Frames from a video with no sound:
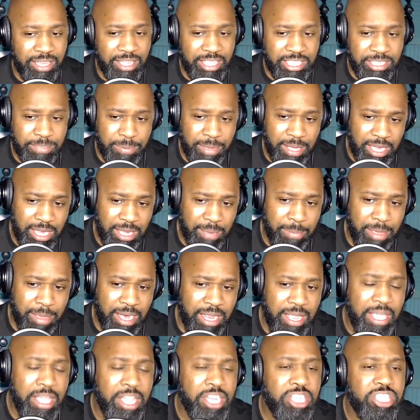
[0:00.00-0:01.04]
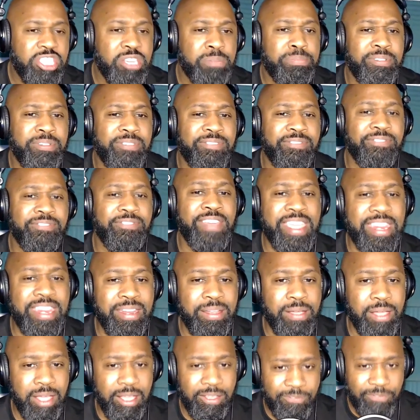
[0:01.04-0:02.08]
is being committed, to prevent
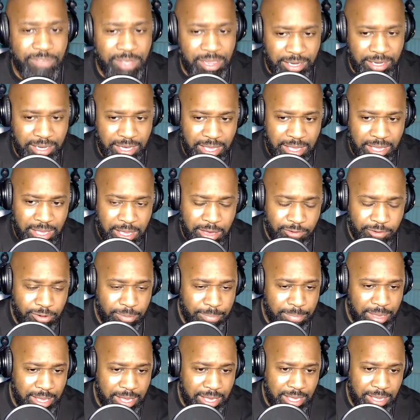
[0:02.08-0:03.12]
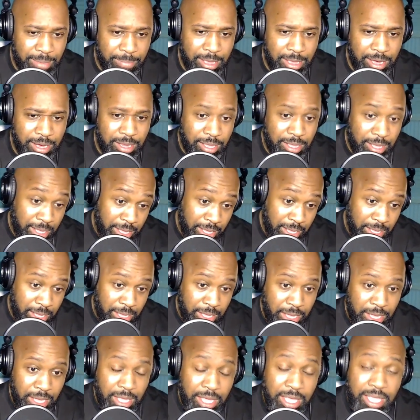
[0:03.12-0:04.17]
a felony from being committed,
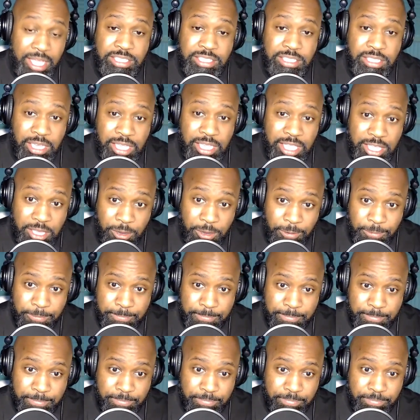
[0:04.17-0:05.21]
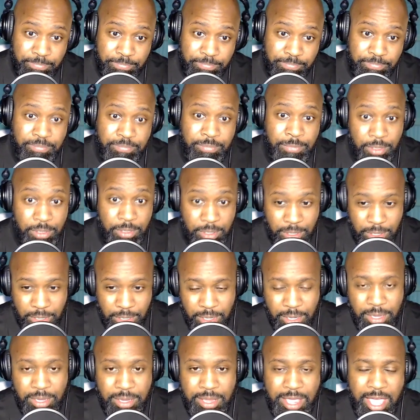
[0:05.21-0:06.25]
it's legal.
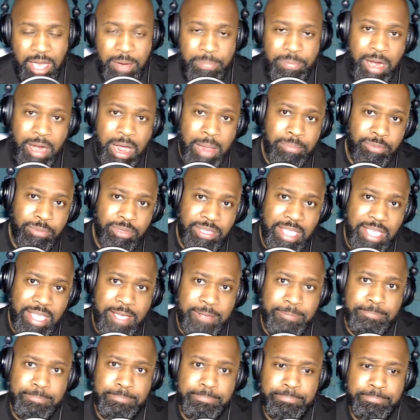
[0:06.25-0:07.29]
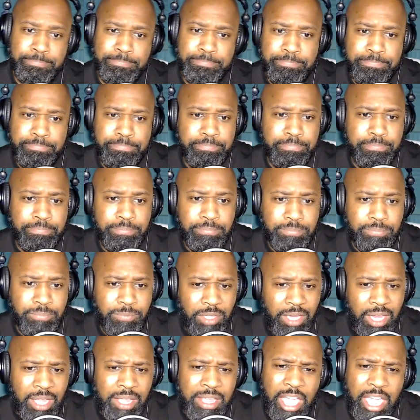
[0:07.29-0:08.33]
Got a problem with that.
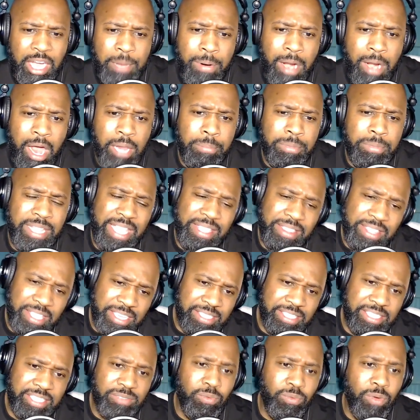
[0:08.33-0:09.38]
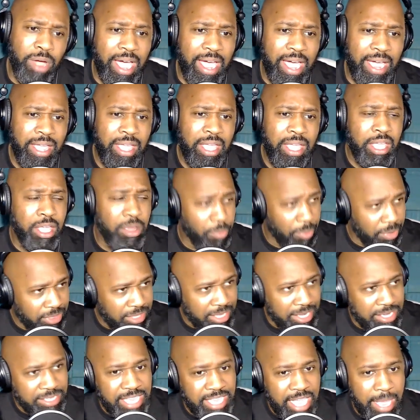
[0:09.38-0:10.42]
Got a problem with that. This is why when
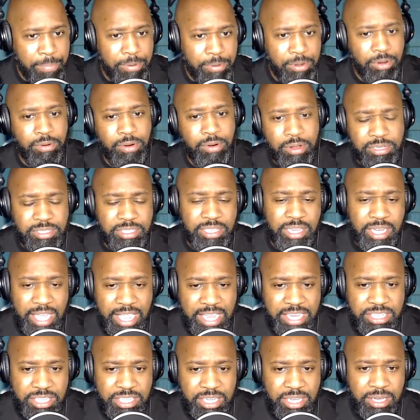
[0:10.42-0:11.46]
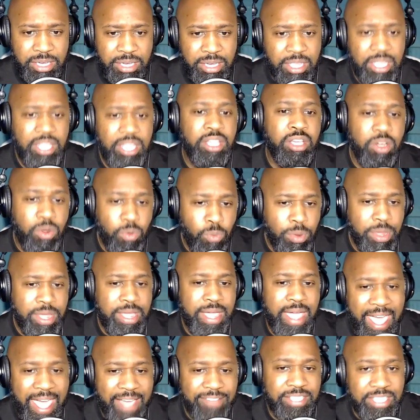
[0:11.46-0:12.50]
things happen across the nation, we
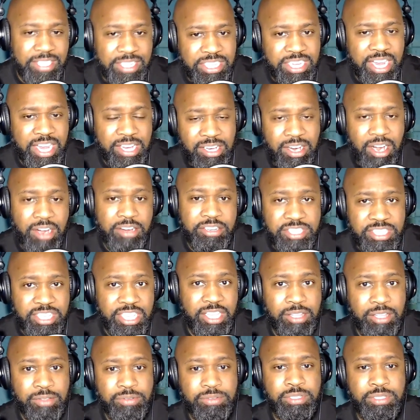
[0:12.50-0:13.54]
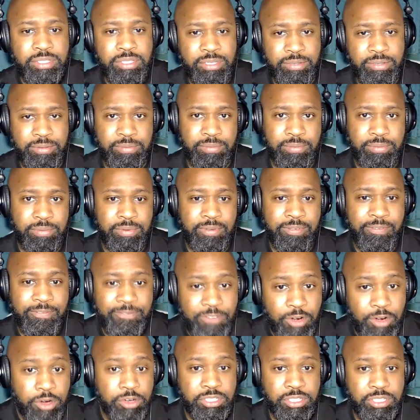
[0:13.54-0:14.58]
have to check ourselves
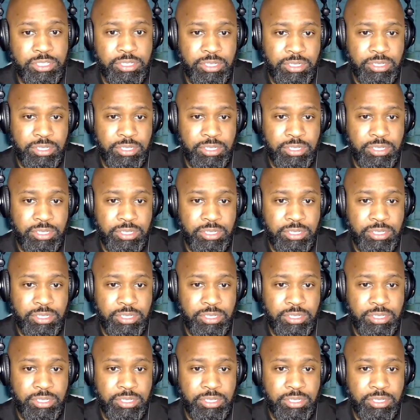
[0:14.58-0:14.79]
first.